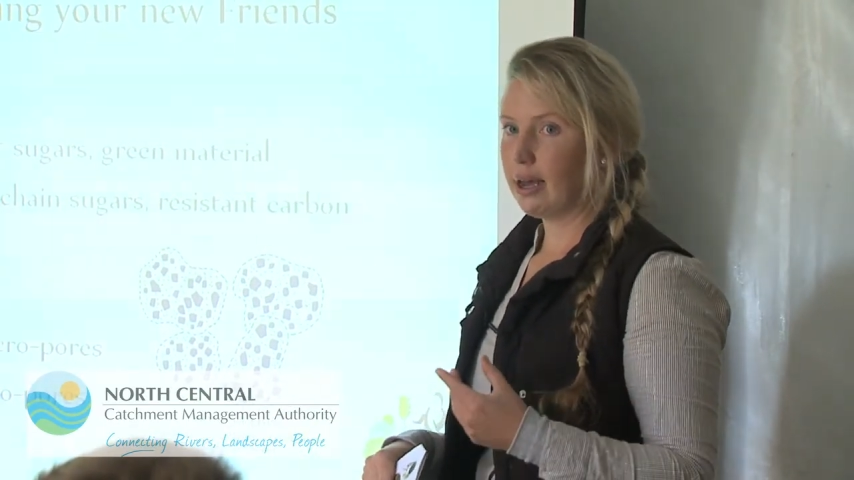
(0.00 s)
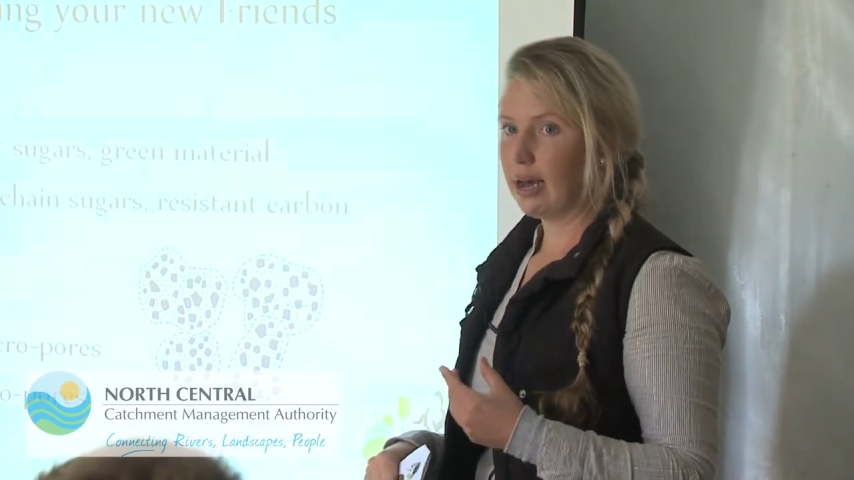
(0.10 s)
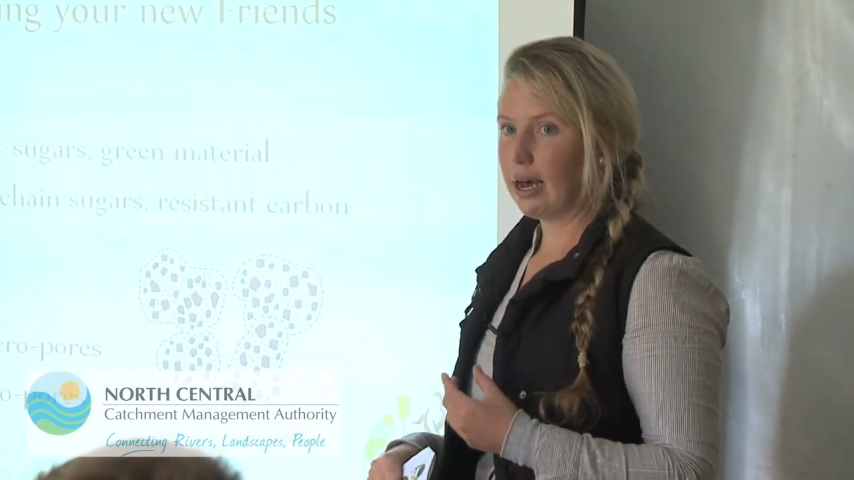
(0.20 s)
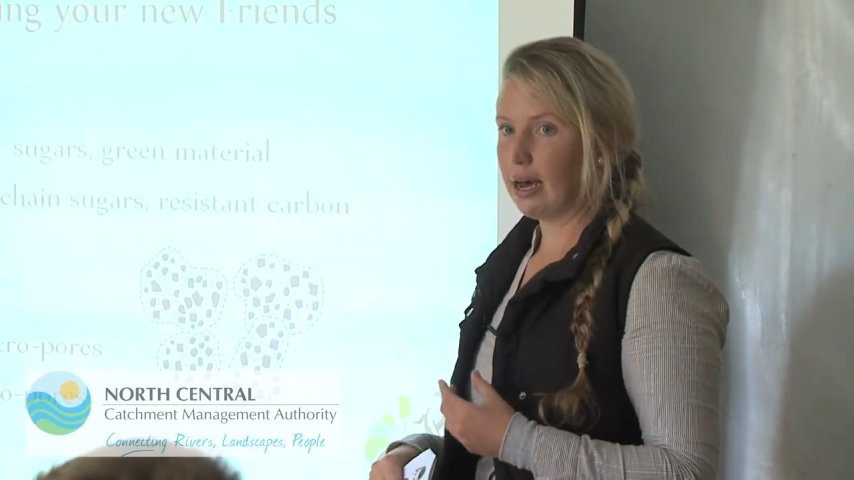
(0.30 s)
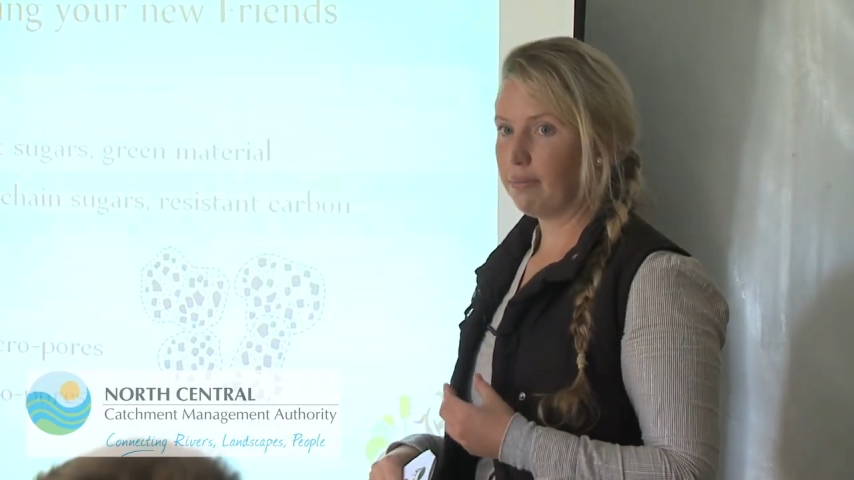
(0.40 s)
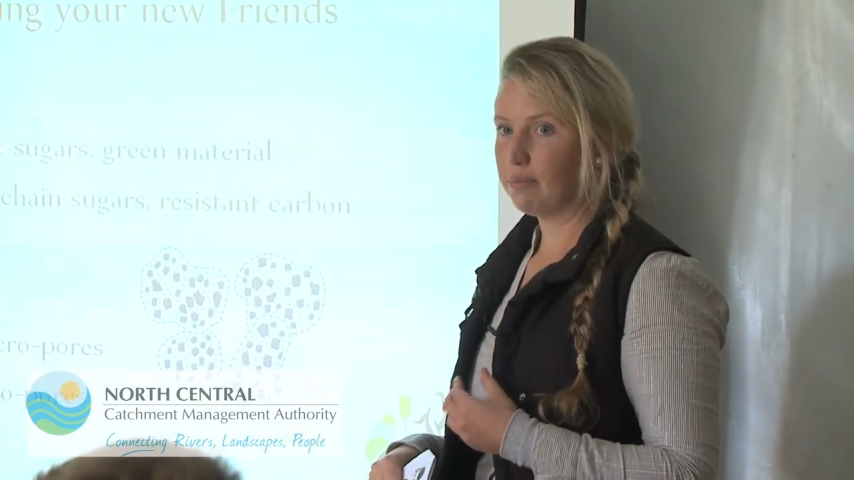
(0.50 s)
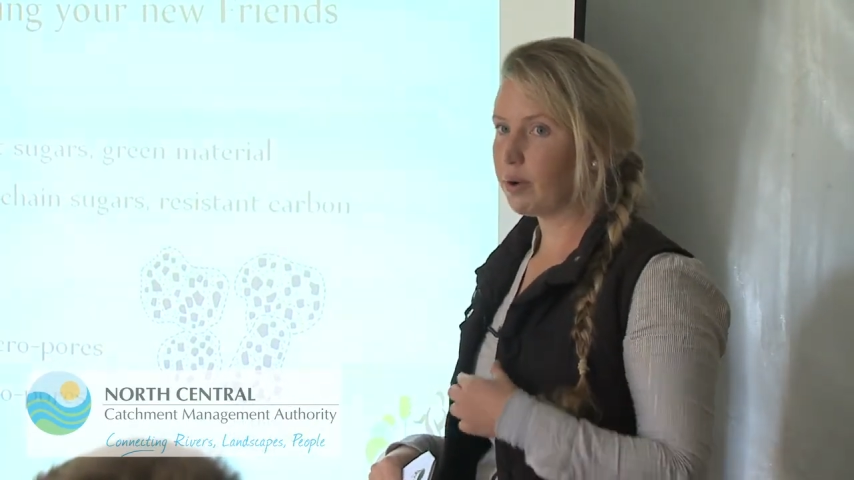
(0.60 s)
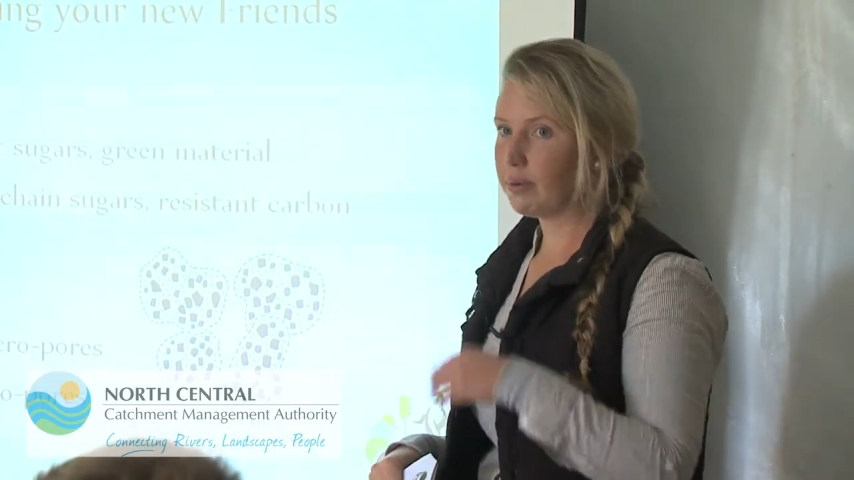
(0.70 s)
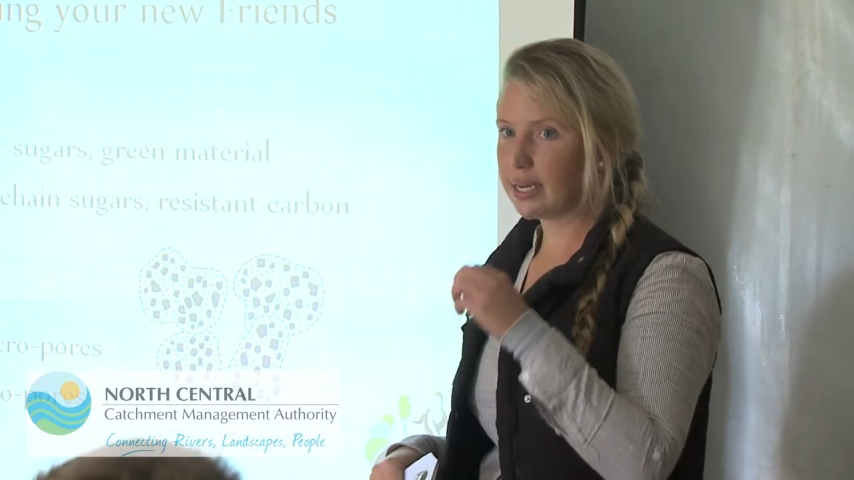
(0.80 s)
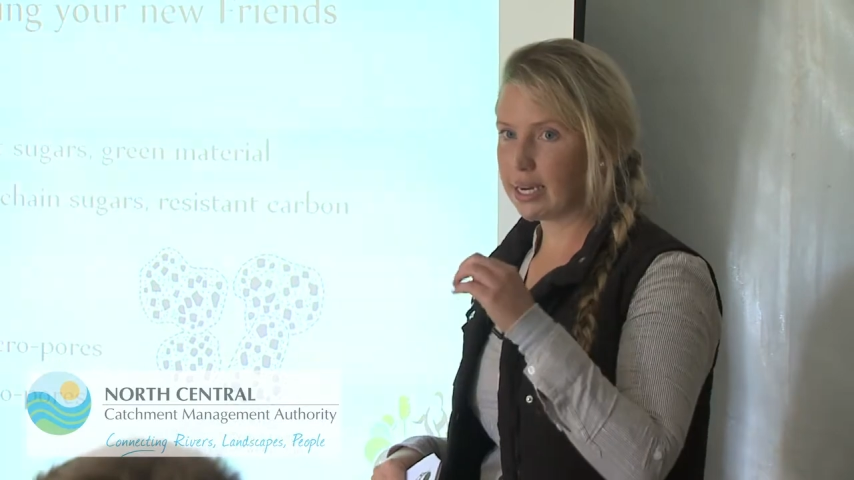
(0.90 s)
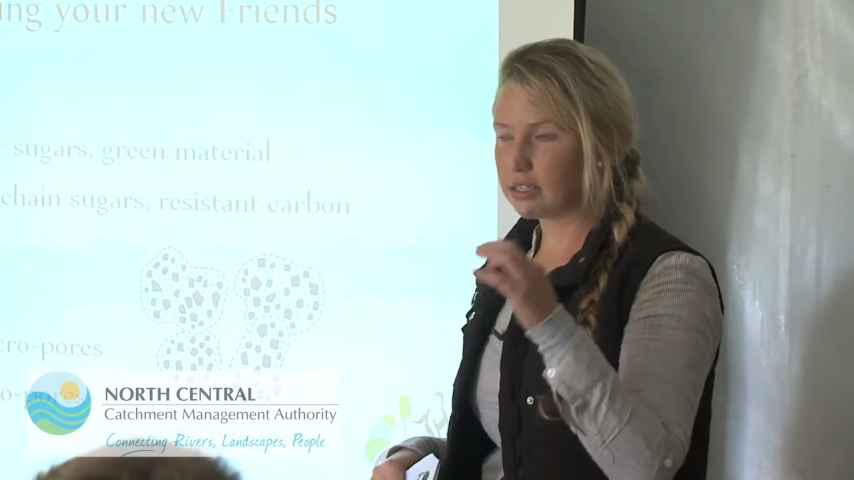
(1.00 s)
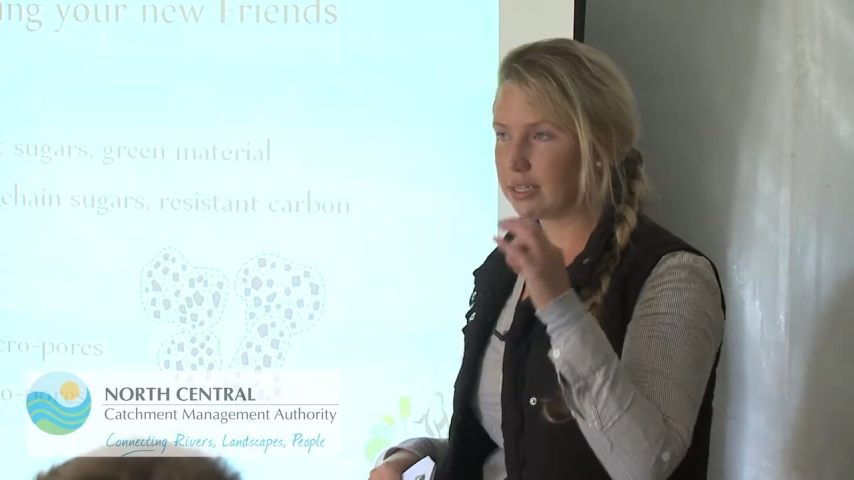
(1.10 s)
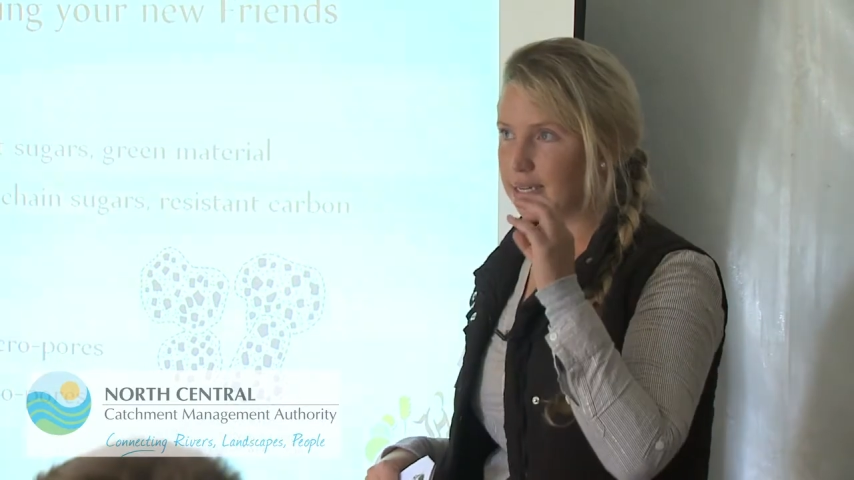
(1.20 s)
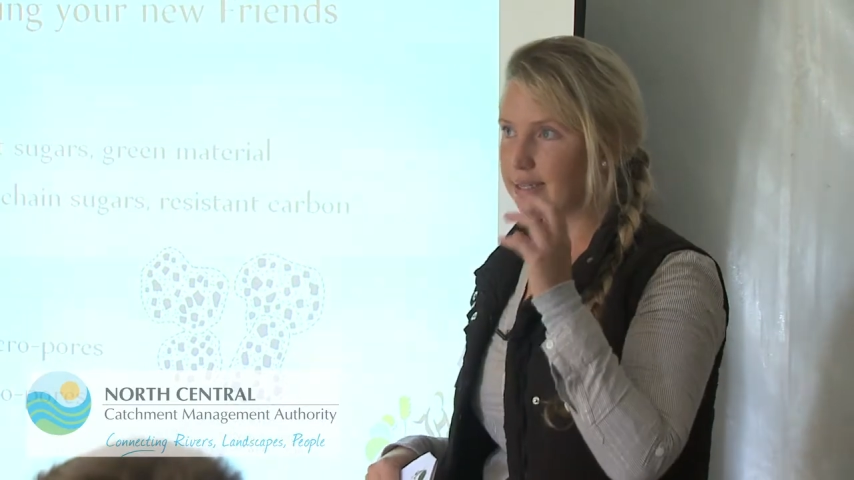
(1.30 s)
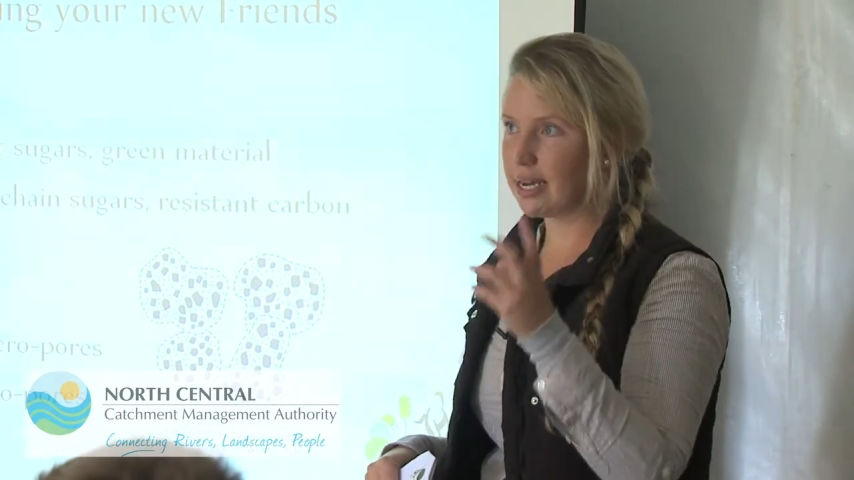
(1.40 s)
where we can
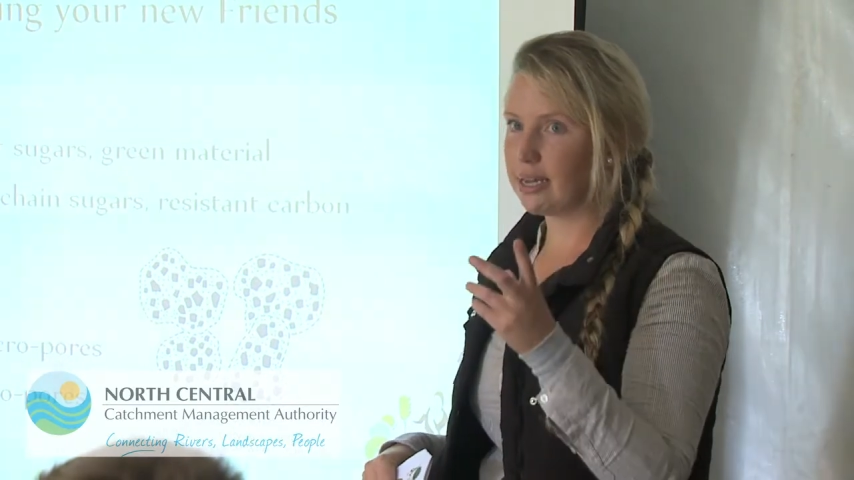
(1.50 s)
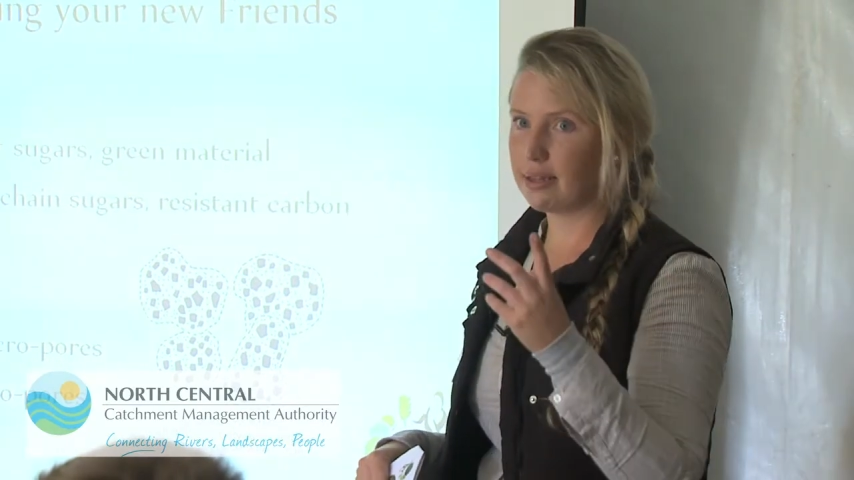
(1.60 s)
actually see